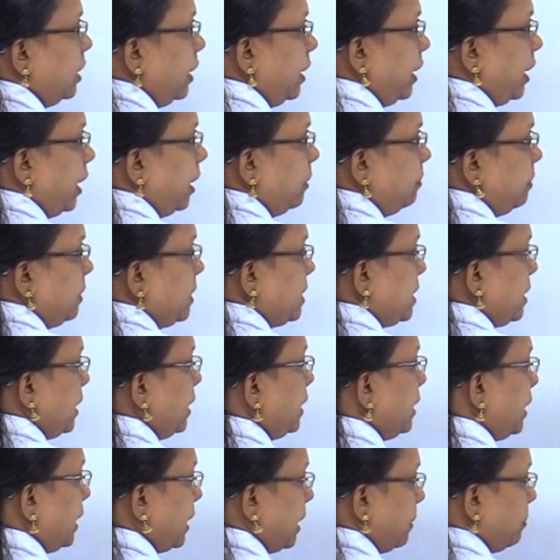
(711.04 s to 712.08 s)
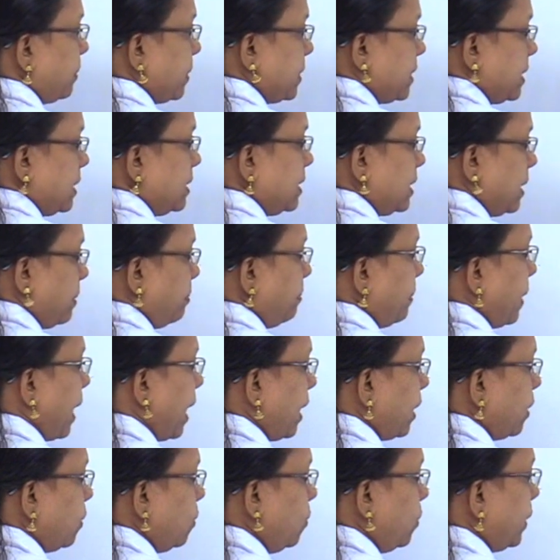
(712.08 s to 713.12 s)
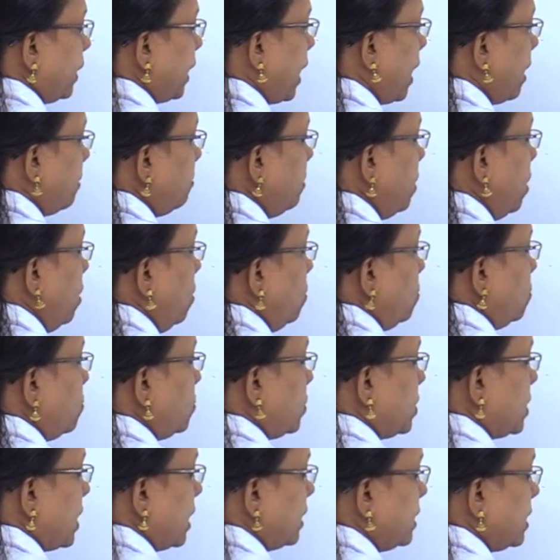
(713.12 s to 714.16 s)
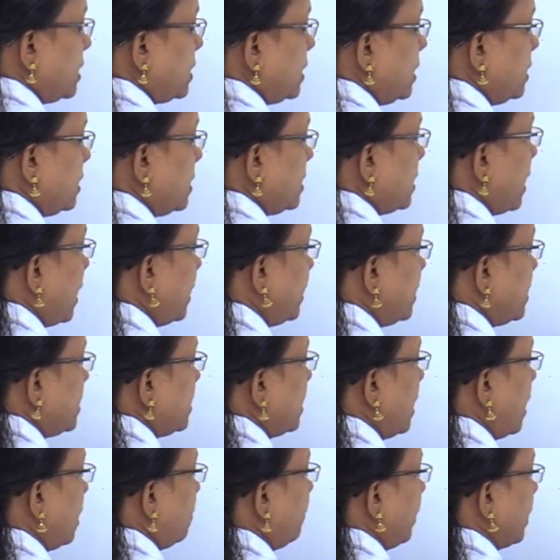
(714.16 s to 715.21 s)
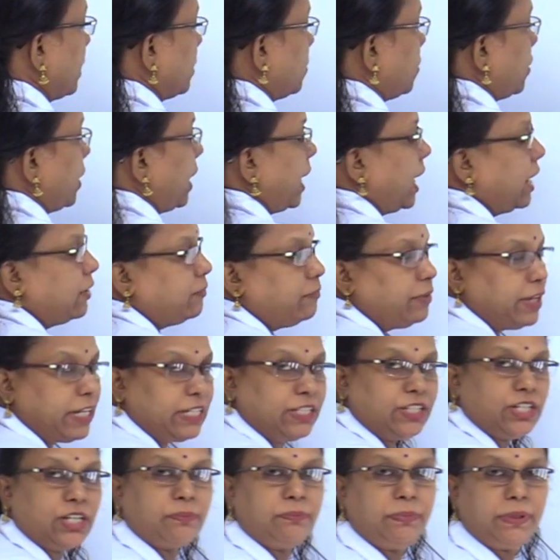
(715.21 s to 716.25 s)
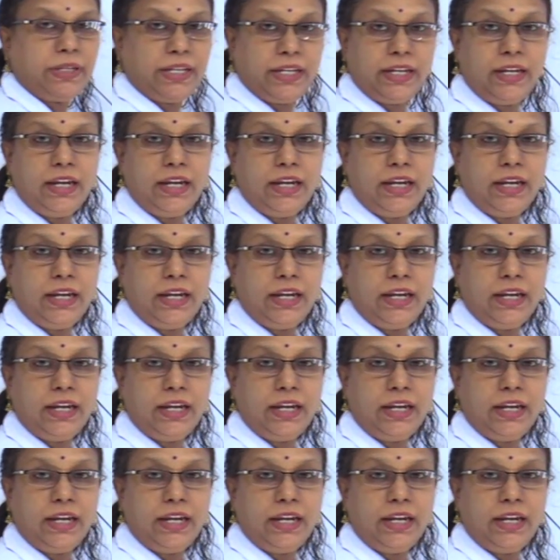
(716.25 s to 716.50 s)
ABCD represents a parallelogram whose adjacent sides are vector A and vector B.